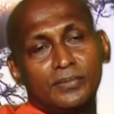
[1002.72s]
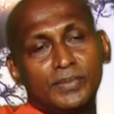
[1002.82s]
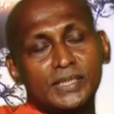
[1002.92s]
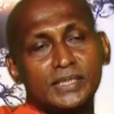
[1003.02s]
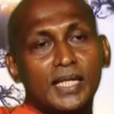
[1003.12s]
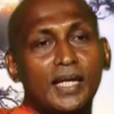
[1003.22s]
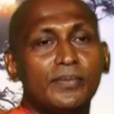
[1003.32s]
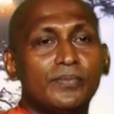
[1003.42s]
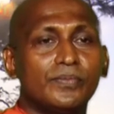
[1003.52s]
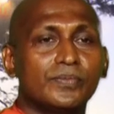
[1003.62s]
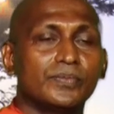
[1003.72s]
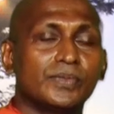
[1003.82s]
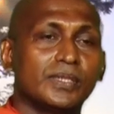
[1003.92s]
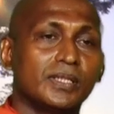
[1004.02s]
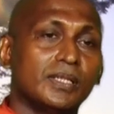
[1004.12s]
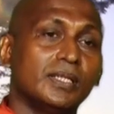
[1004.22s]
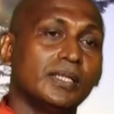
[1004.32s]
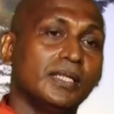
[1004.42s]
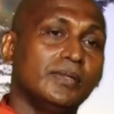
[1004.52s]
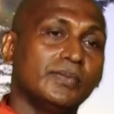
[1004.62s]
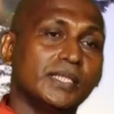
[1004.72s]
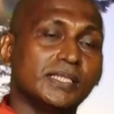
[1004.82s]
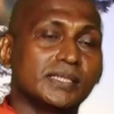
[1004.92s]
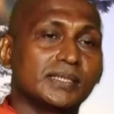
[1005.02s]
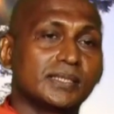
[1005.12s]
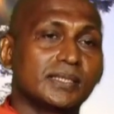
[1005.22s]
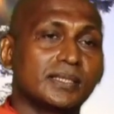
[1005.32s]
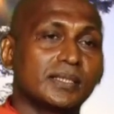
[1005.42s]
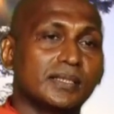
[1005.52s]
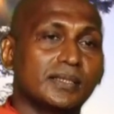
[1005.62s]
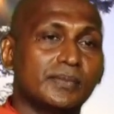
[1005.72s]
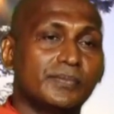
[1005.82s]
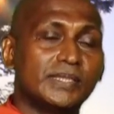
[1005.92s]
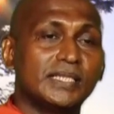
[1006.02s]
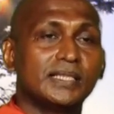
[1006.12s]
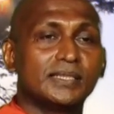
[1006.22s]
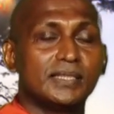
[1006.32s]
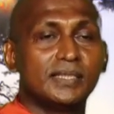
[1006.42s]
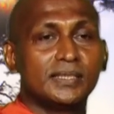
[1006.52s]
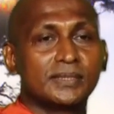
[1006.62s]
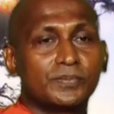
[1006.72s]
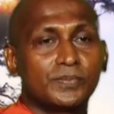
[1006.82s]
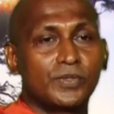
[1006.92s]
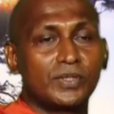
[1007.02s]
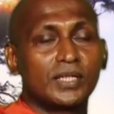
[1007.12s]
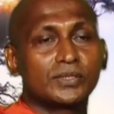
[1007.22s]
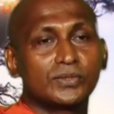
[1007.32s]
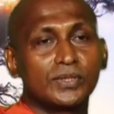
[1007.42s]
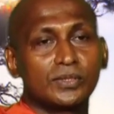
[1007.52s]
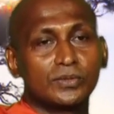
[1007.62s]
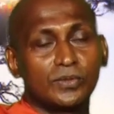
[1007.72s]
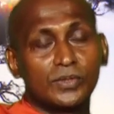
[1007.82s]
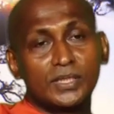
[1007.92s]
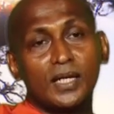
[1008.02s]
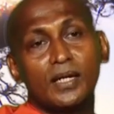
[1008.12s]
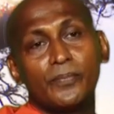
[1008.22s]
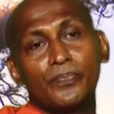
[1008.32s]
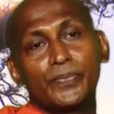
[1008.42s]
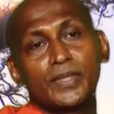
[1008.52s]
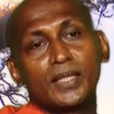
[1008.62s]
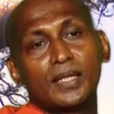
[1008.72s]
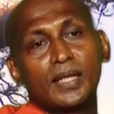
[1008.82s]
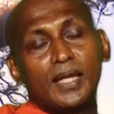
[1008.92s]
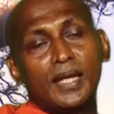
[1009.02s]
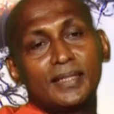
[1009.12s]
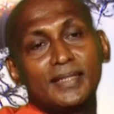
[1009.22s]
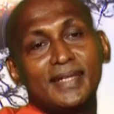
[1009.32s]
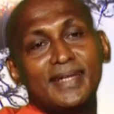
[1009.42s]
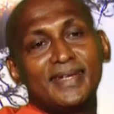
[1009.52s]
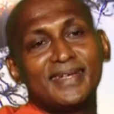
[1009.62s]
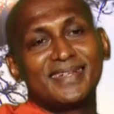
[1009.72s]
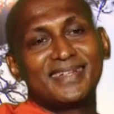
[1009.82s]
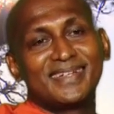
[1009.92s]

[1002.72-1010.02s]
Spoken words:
First time he was presented his product to the Toyota, and they